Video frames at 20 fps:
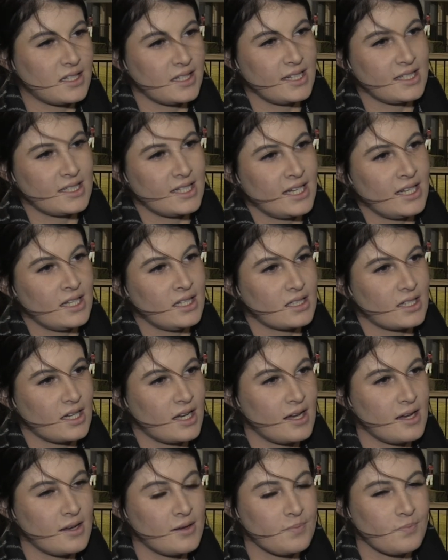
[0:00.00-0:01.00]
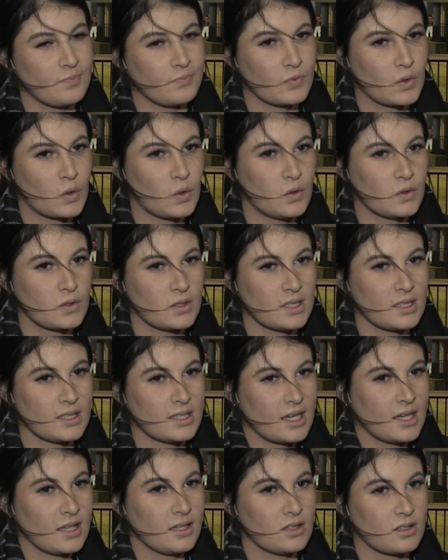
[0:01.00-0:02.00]
to attend
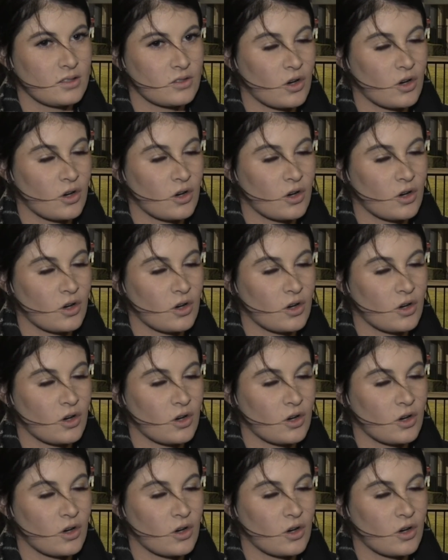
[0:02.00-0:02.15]
horses at